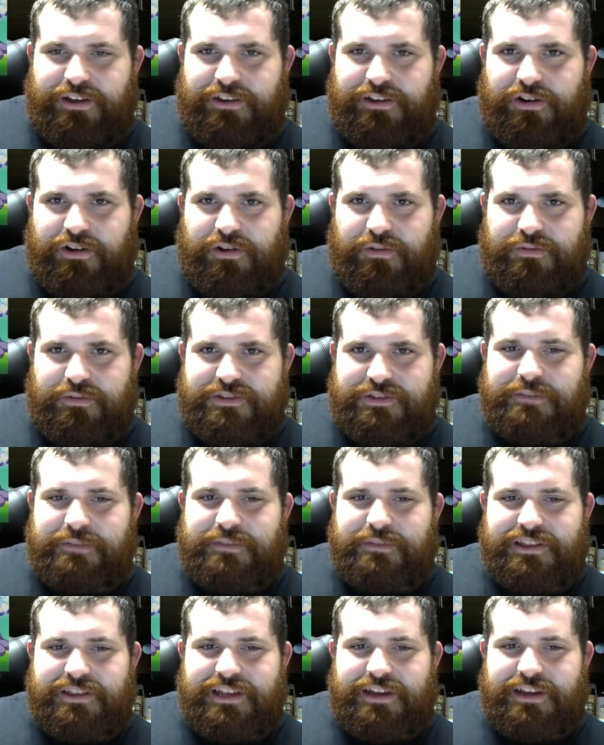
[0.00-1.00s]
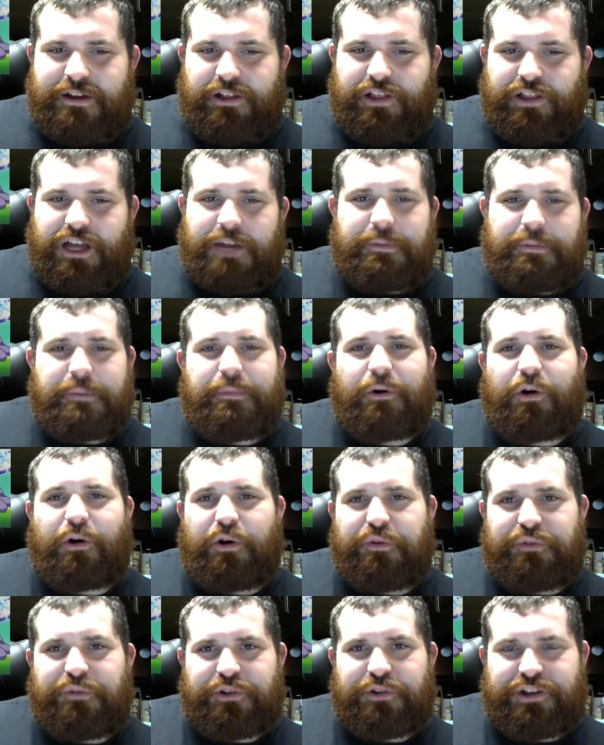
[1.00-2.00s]
something that a lot of people
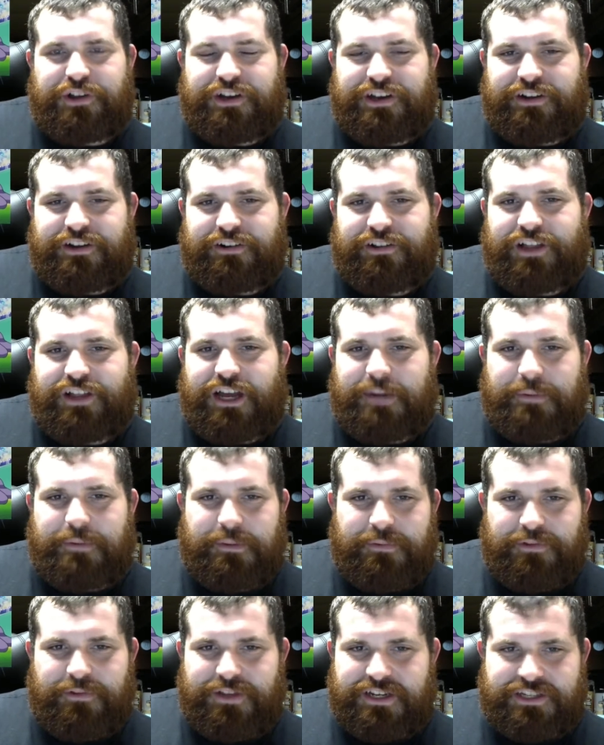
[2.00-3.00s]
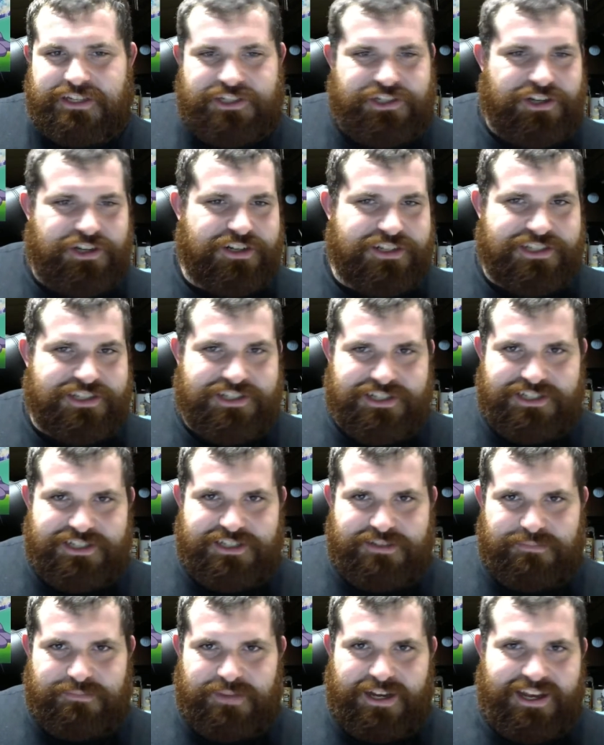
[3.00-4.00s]
overlook or a lot of people like judge
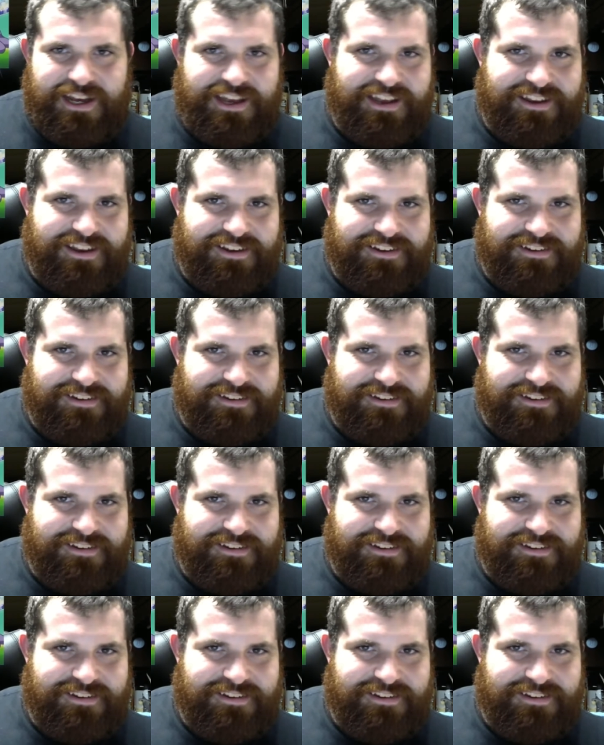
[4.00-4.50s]
just by